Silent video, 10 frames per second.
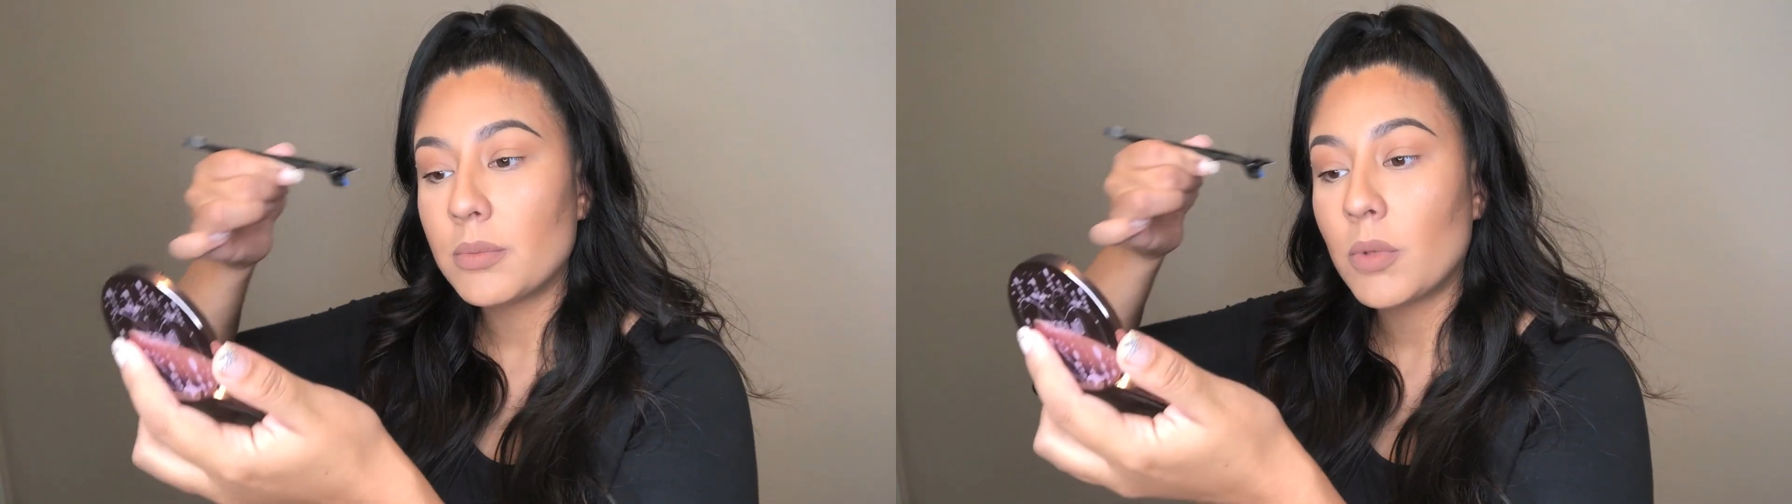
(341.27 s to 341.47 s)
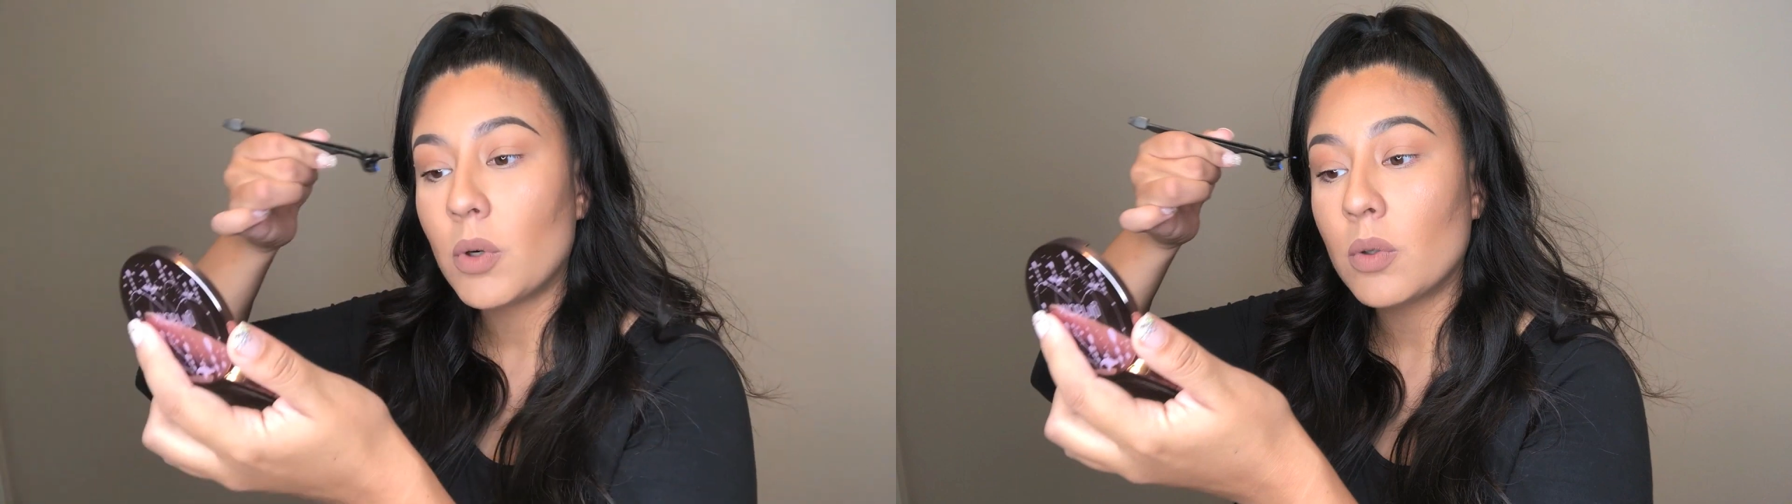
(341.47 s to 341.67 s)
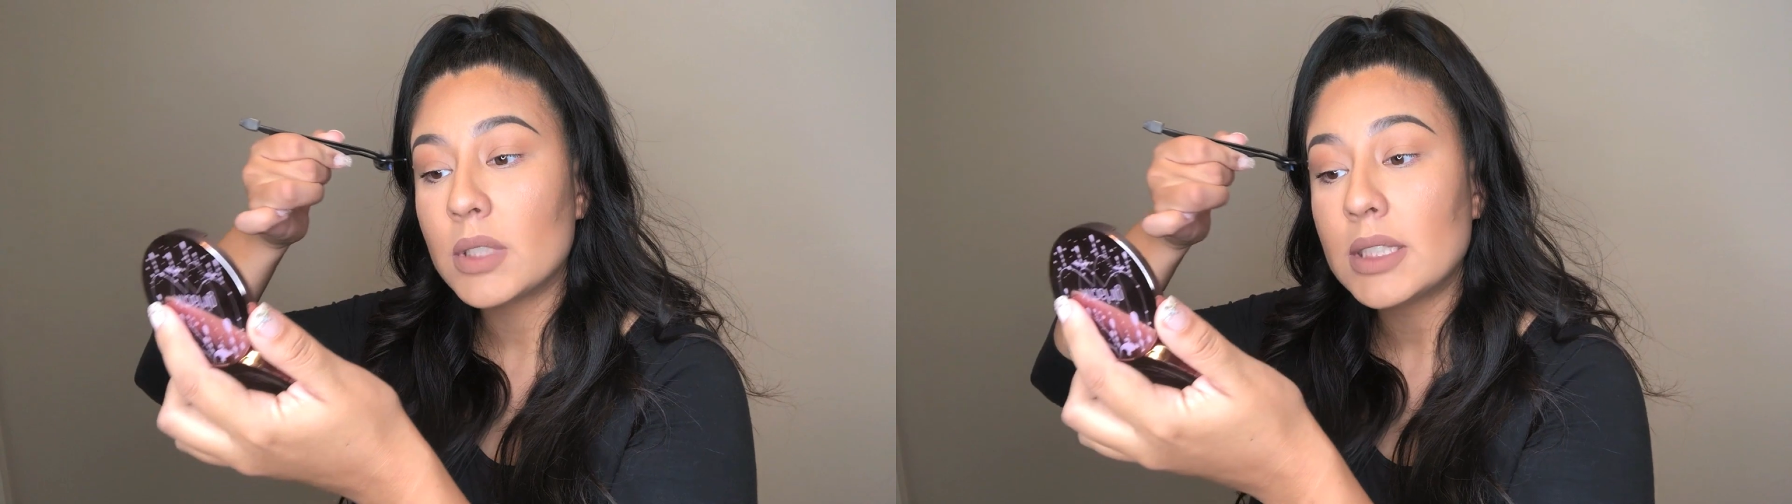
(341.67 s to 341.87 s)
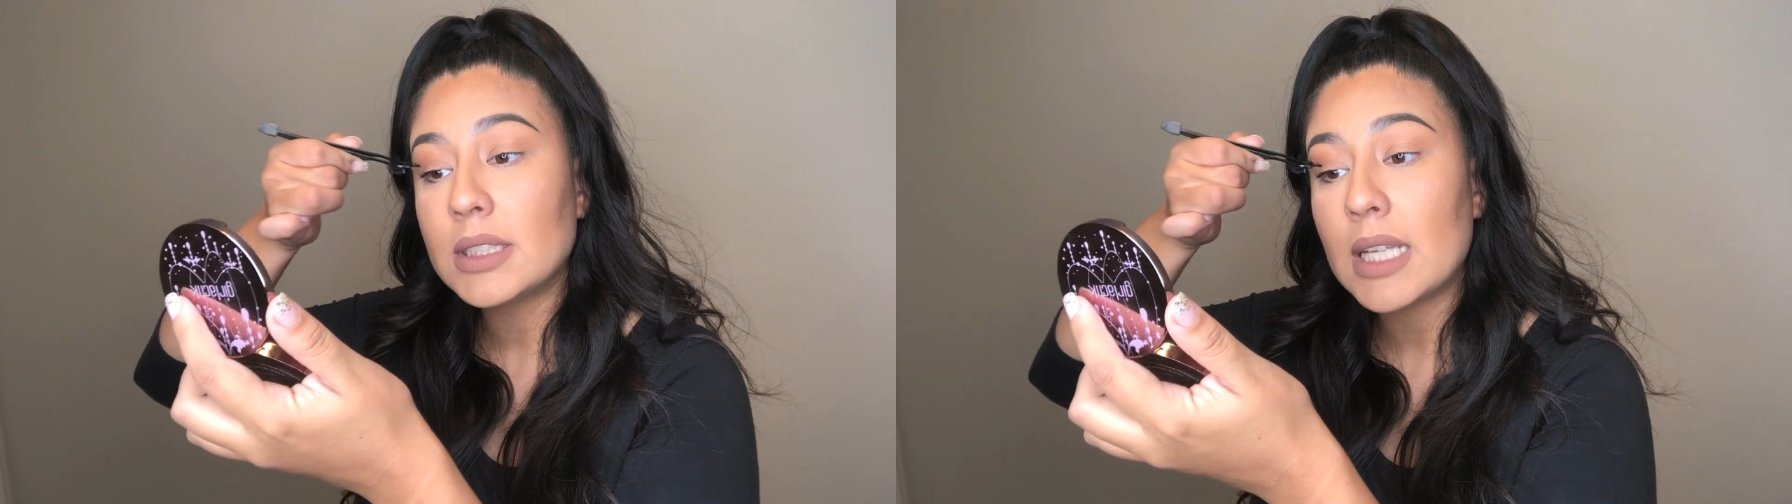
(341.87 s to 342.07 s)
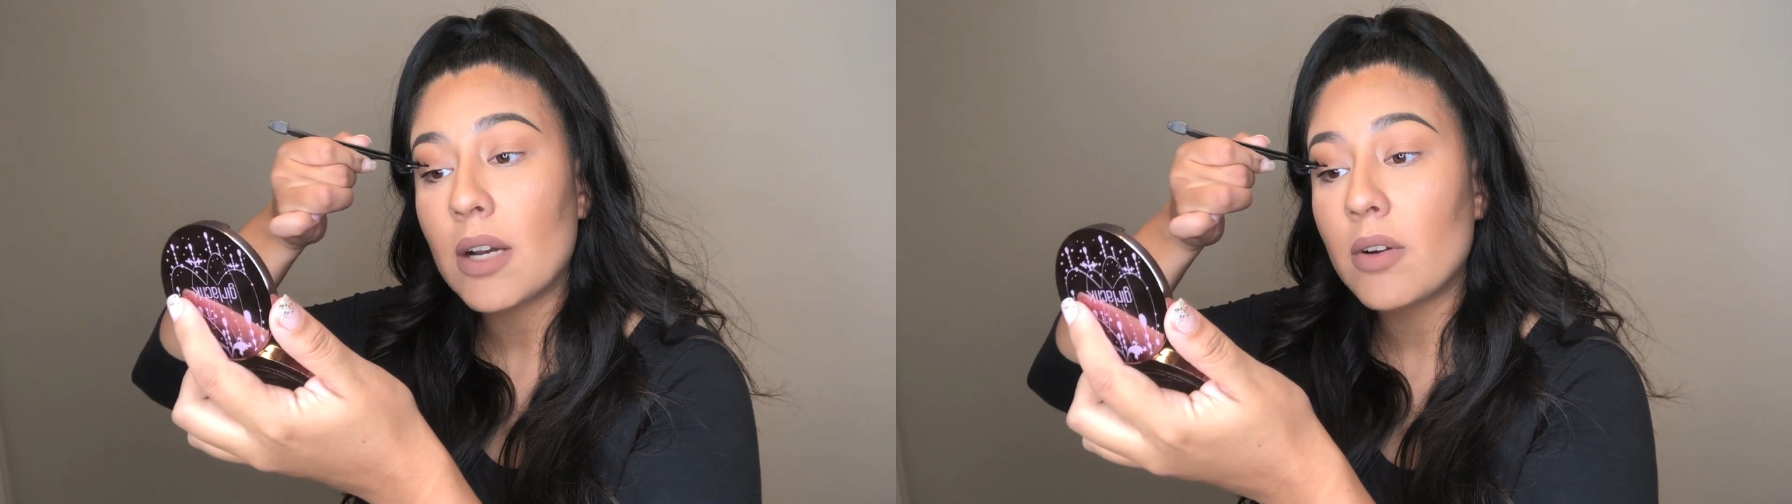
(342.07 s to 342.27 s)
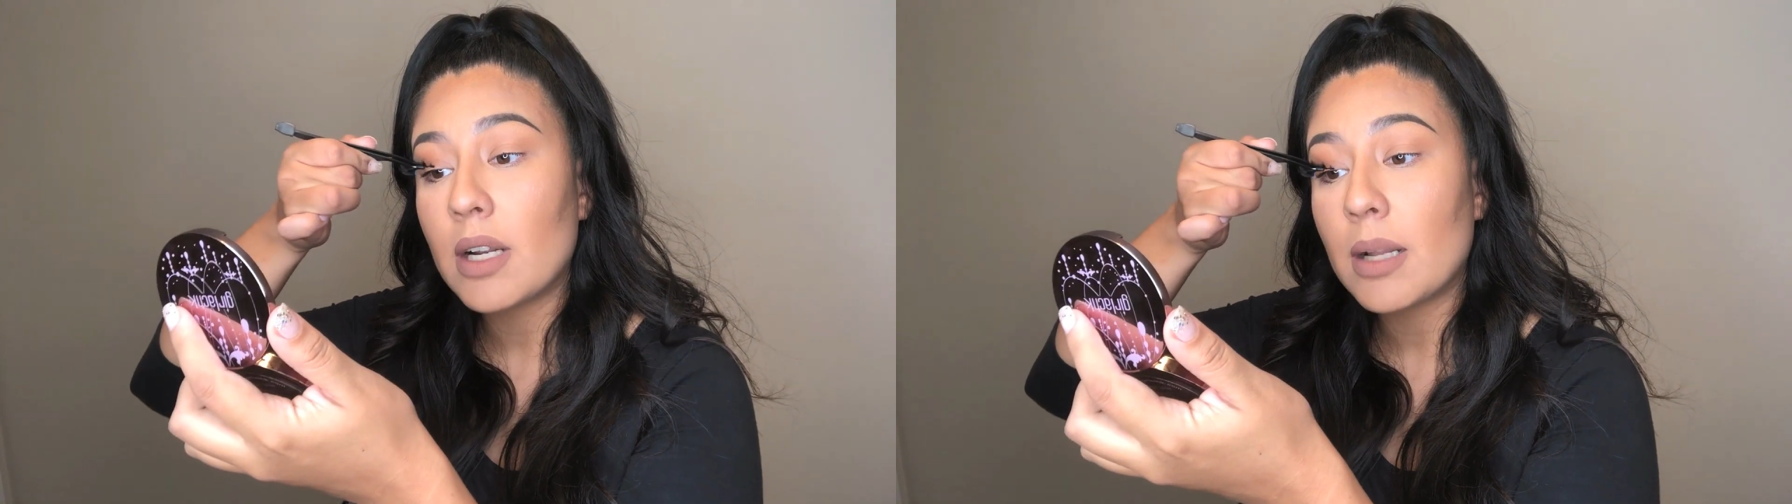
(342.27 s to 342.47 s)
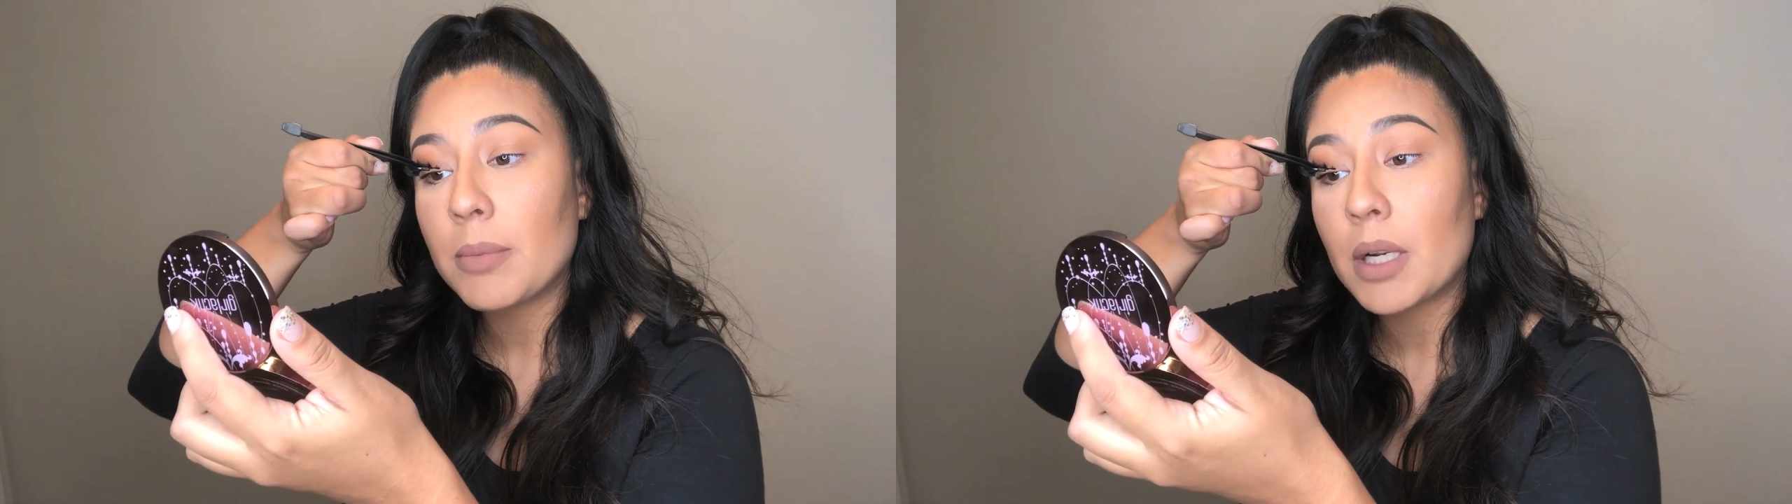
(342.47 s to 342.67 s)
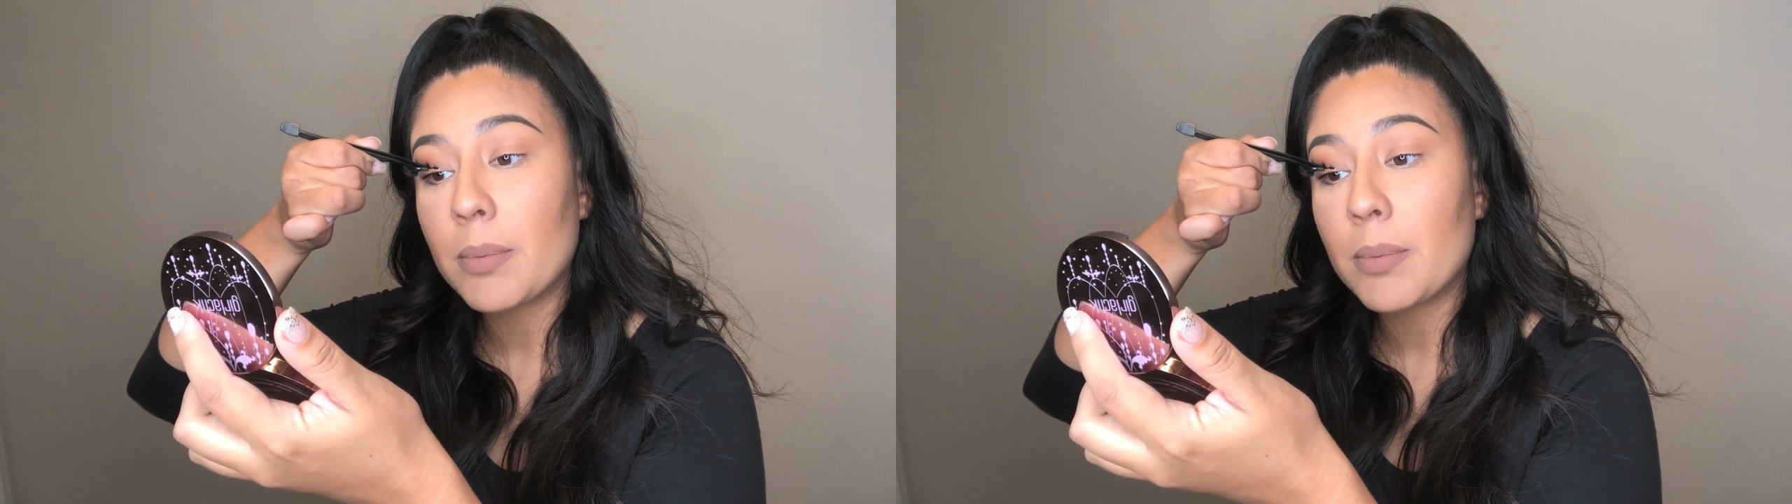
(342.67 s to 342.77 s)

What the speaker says: I'm gonna hold it down and I'm gonna